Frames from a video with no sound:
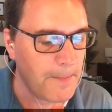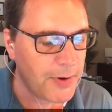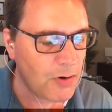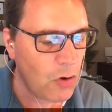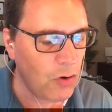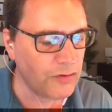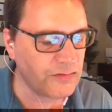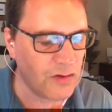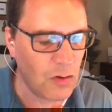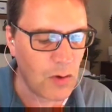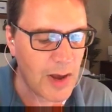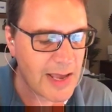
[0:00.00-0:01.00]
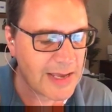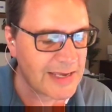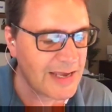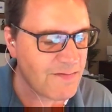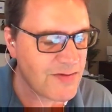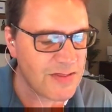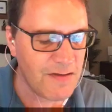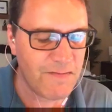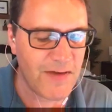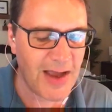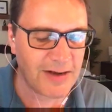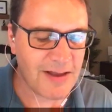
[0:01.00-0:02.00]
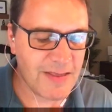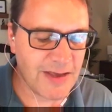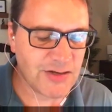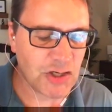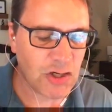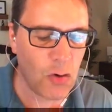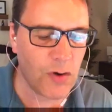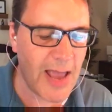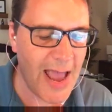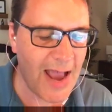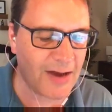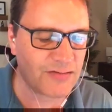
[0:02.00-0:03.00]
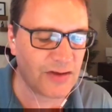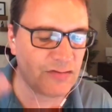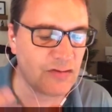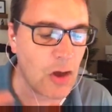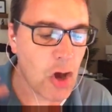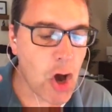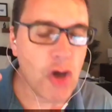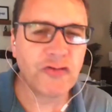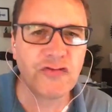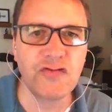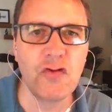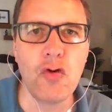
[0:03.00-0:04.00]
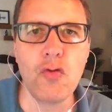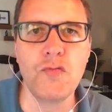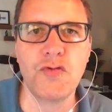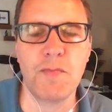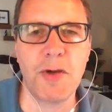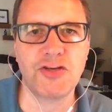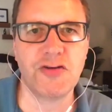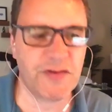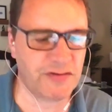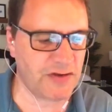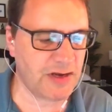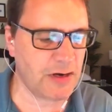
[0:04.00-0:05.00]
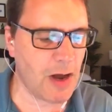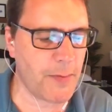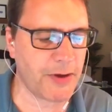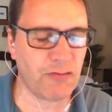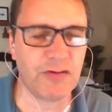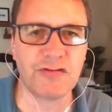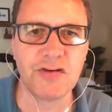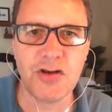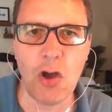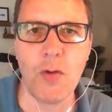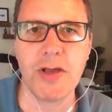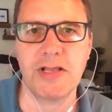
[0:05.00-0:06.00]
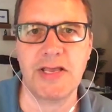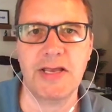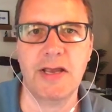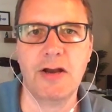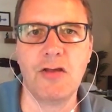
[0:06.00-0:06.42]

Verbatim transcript: but also given the fact that Dakota Access assumed much of its economic risk knowingly."